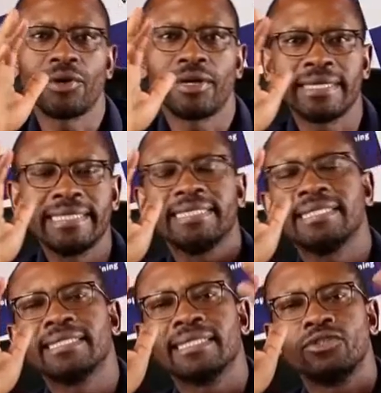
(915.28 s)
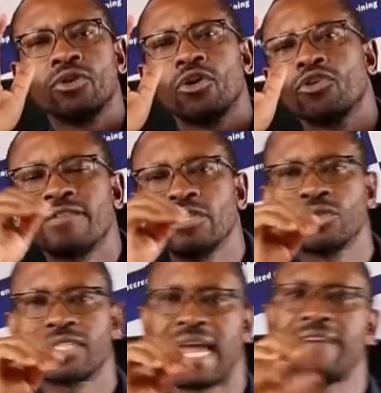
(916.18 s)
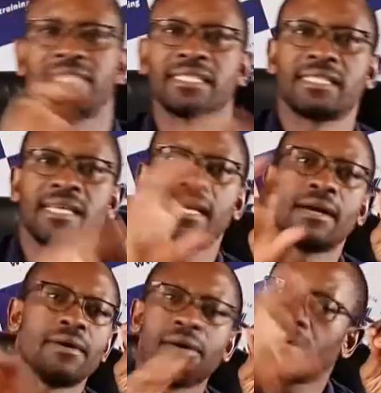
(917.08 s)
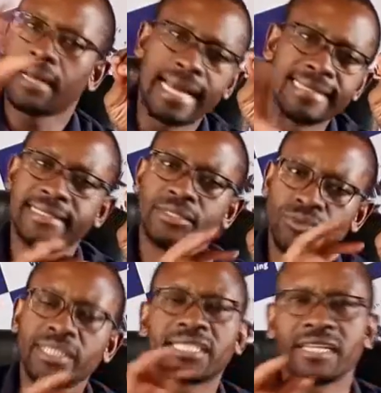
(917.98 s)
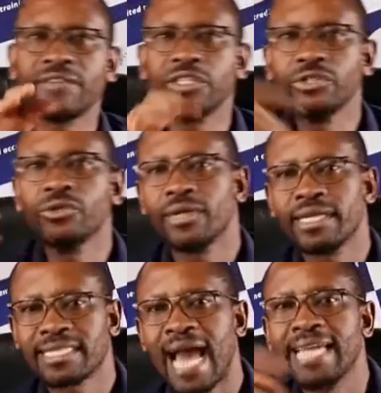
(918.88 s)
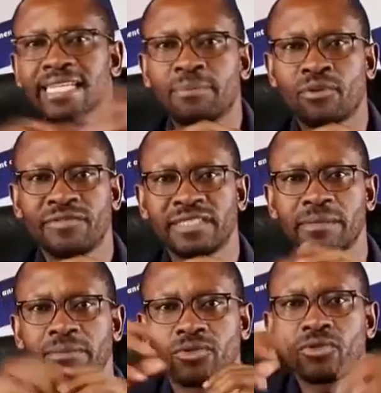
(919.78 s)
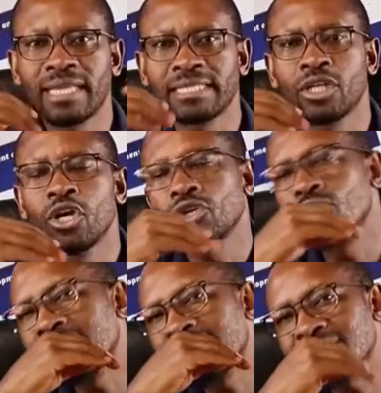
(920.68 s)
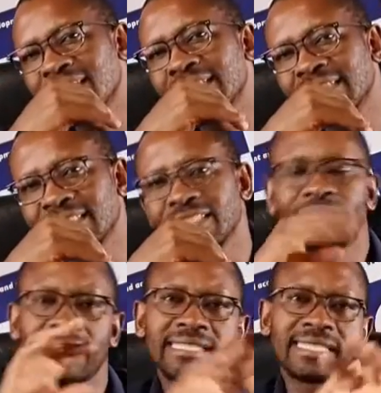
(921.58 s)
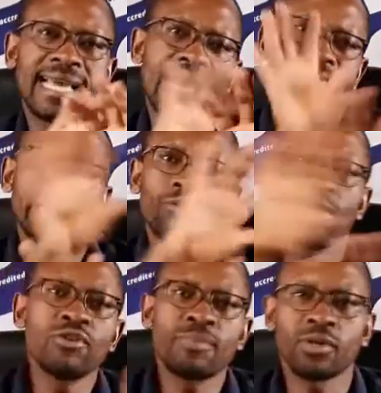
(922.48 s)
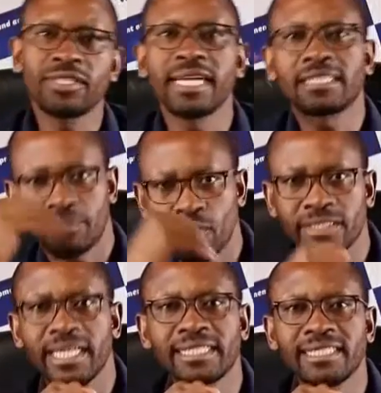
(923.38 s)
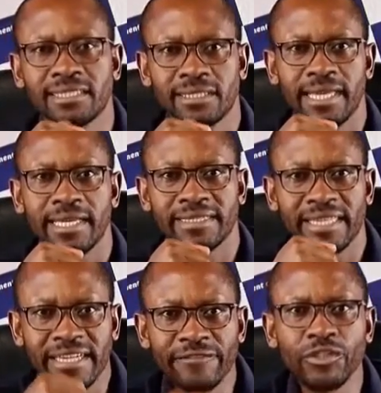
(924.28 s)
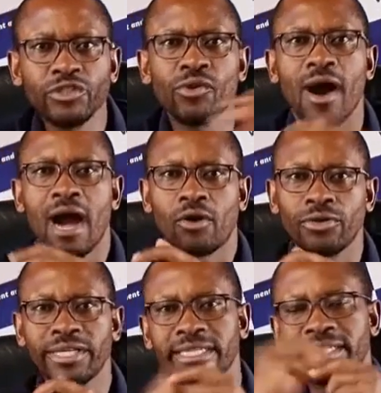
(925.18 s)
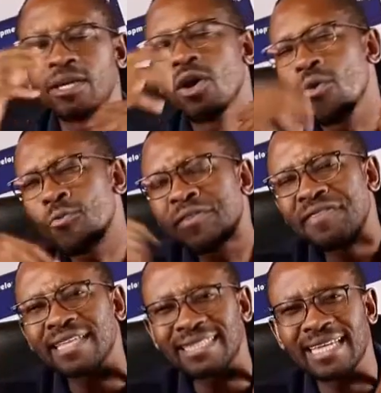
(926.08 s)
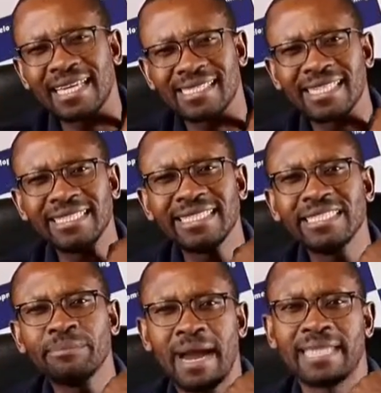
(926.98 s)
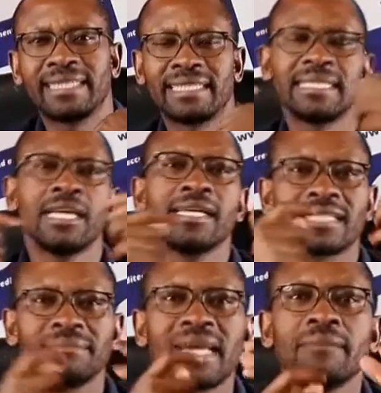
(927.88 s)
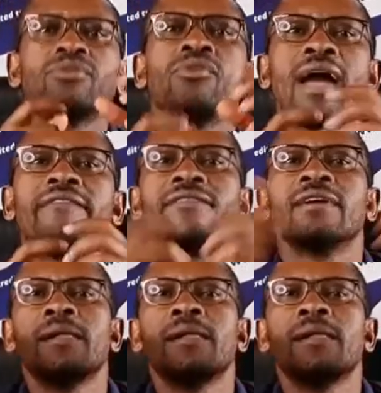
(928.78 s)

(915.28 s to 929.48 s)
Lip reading: is your revenue drivers and which revenue is highly profitable, so that you understand the difference. And then when you project the revenue accordingly, with that understanding in mind, that sometimes you have